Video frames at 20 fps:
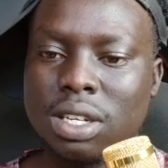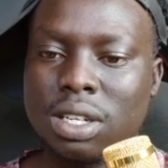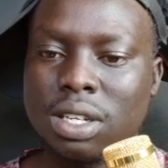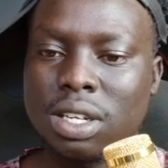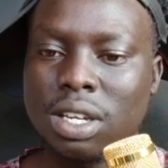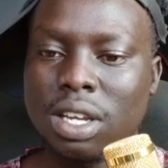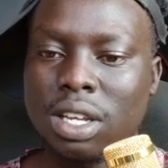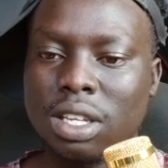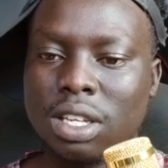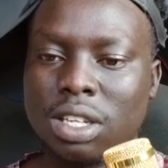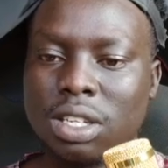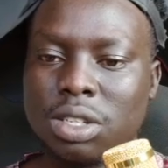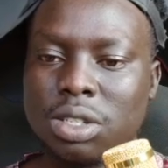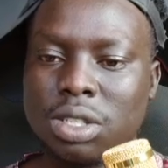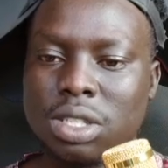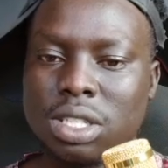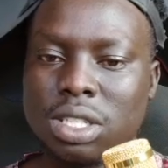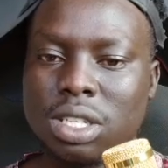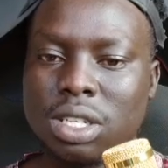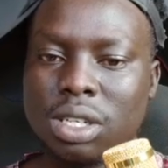and then you
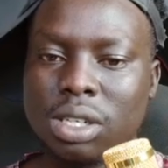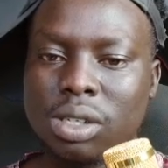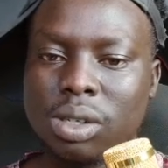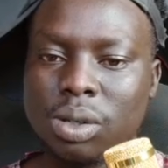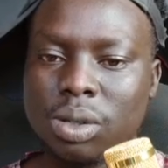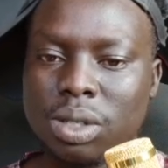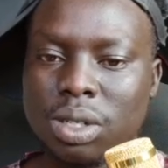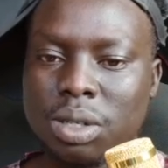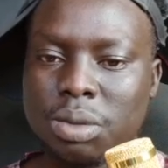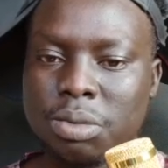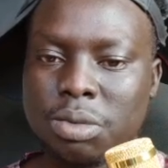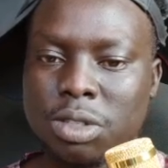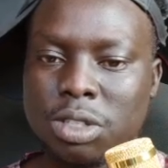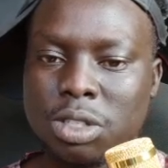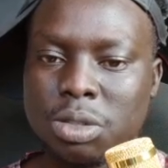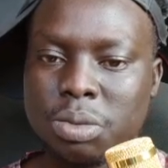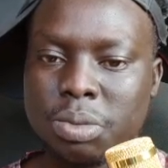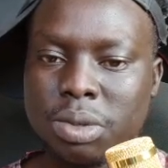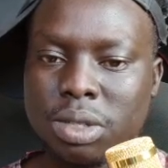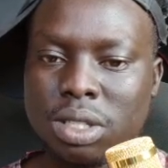just include the
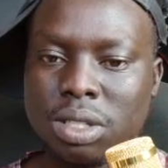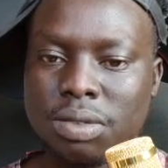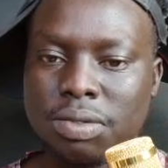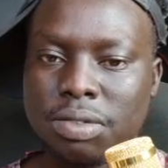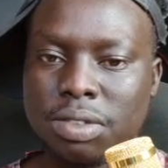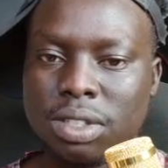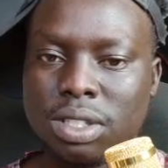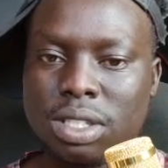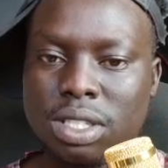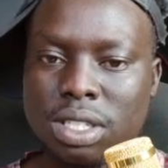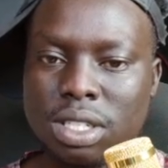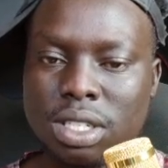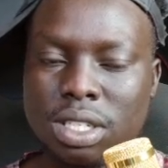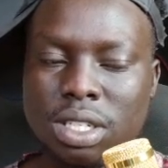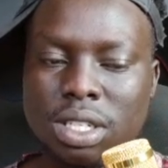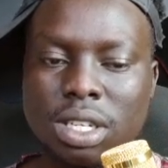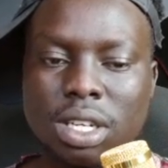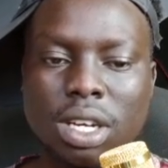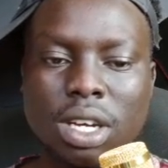specific tier,